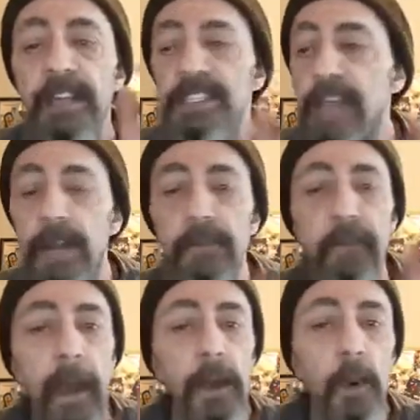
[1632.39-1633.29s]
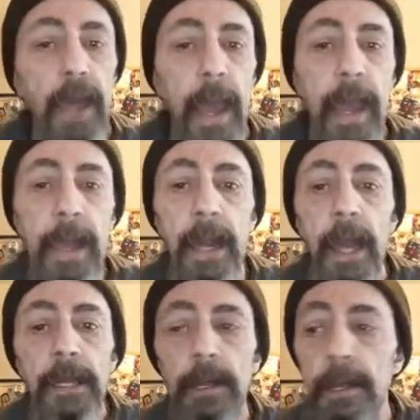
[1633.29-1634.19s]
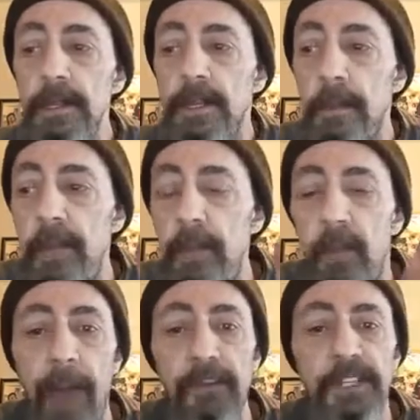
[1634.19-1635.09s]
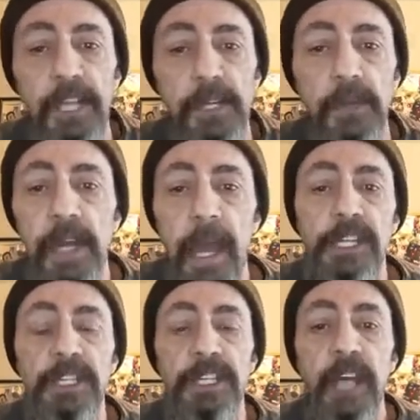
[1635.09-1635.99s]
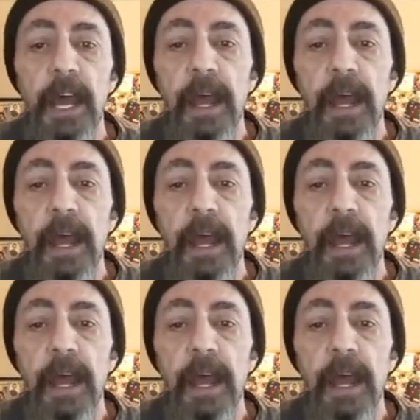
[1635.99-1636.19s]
sanctified and ordained to be prophets unto the nations,